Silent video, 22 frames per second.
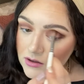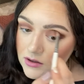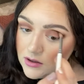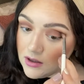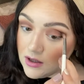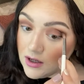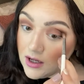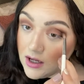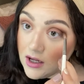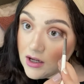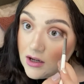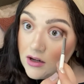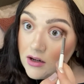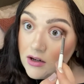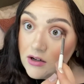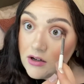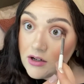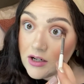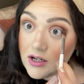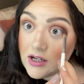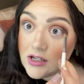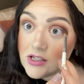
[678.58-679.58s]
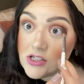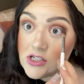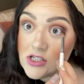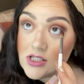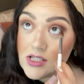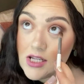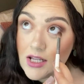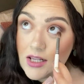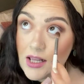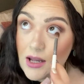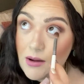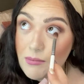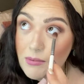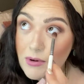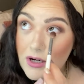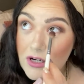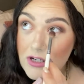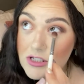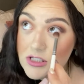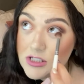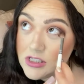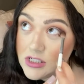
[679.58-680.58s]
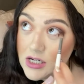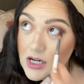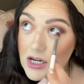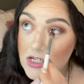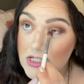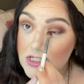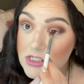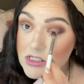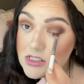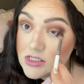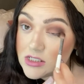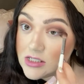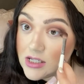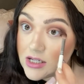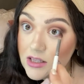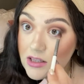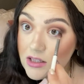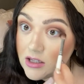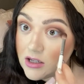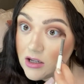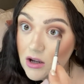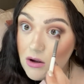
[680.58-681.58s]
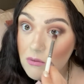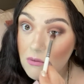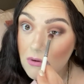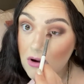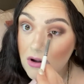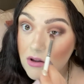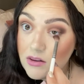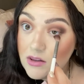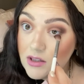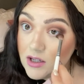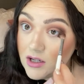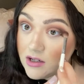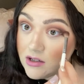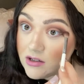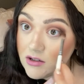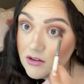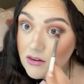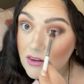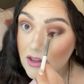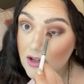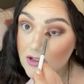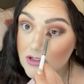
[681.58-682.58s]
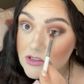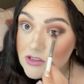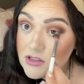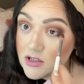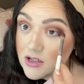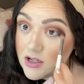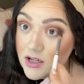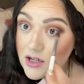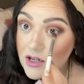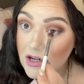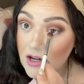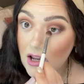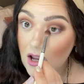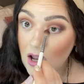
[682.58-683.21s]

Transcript: And you're gonna just take that brush and just slightly go on the under lash line.